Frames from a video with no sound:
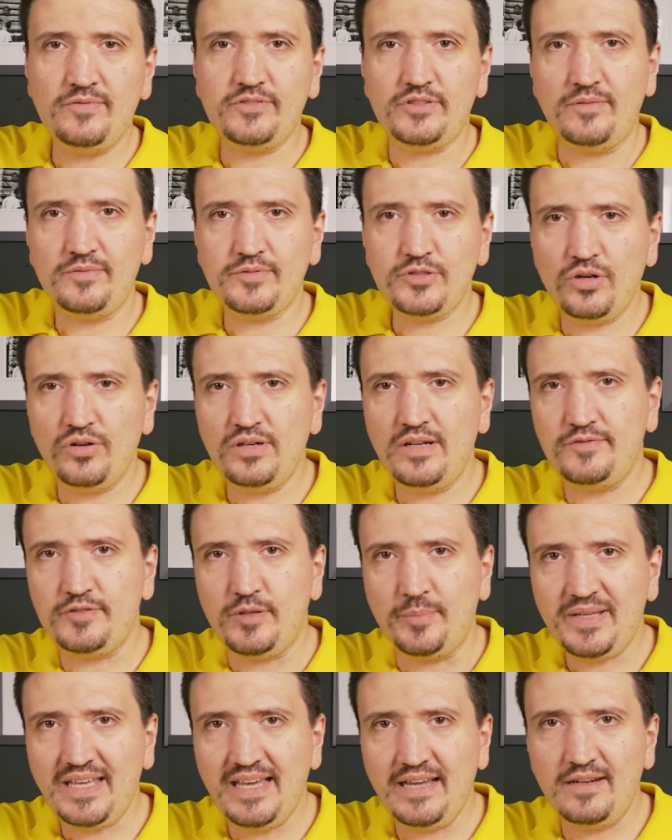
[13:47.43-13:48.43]
from Sony,
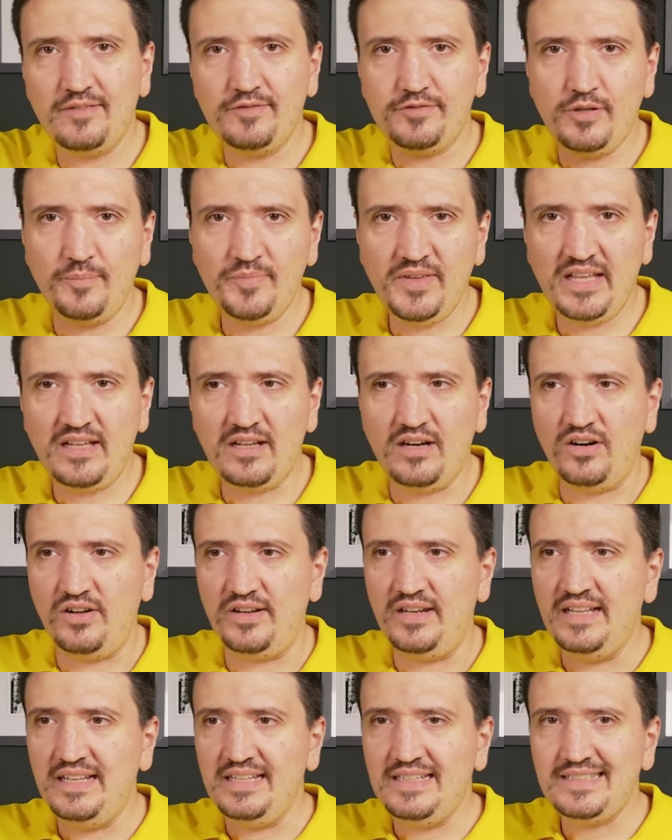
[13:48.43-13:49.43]
from Canon, from Nikon.